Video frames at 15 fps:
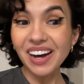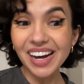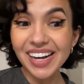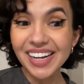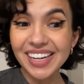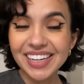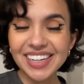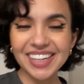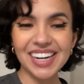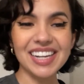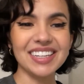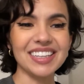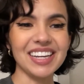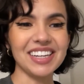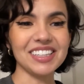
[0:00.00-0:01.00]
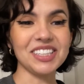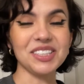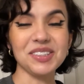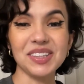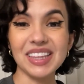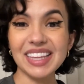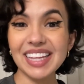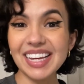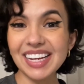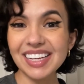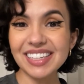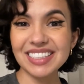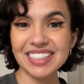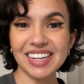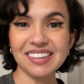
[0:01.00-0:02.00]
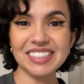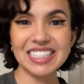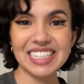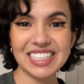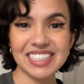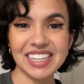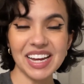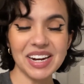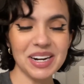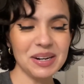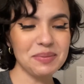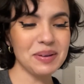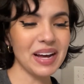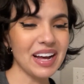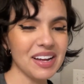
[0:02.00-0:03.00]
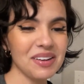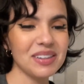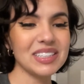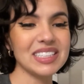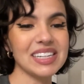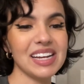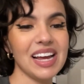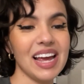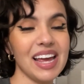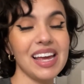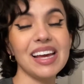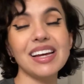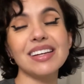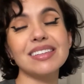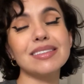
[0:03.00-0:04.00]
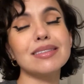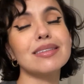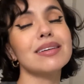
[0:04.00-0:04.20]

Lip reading: I got a lot of new things I was excited about, and